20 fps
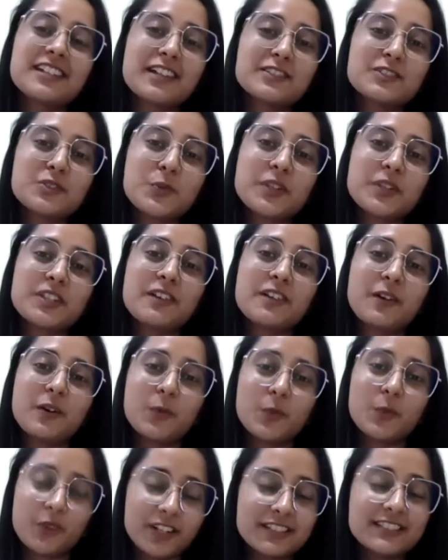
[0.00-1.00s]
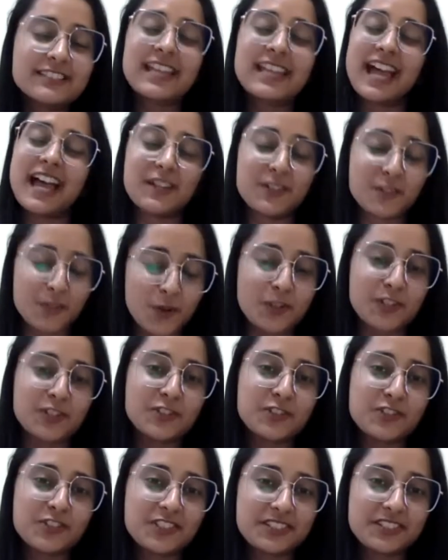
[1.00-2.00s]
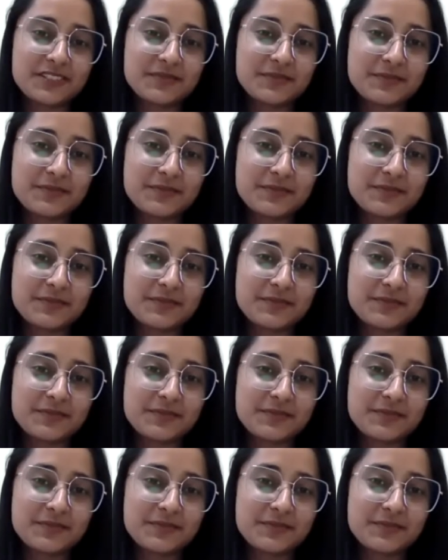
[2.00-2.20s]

us with her words and knowledge.